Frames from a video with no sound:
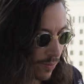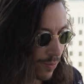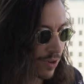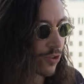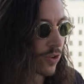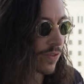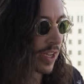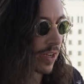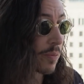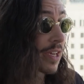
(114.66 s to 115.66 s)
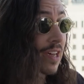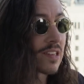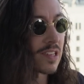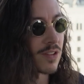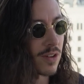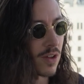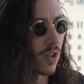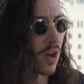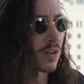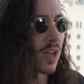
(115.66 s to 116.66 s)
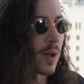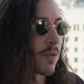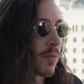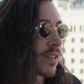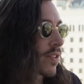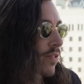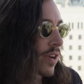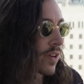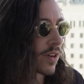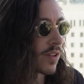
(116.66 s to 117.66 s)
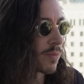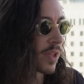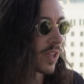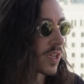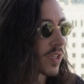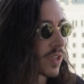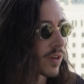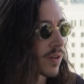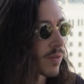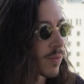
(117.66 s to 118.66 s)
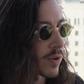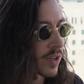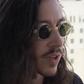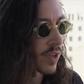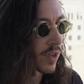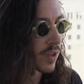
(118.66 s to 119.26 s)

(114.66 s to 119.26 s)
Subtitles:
rejuvenated, because it took a long time to make this record. I spent like a year working on it.